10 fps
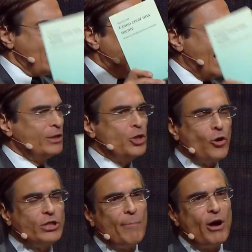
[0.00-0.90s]

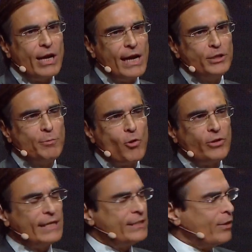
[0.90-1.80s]
talks about in his book,
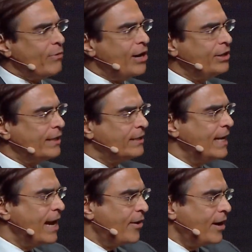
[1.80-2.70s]
The Singularity is
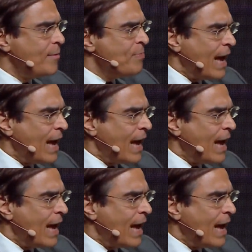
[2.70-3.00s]
Nearer,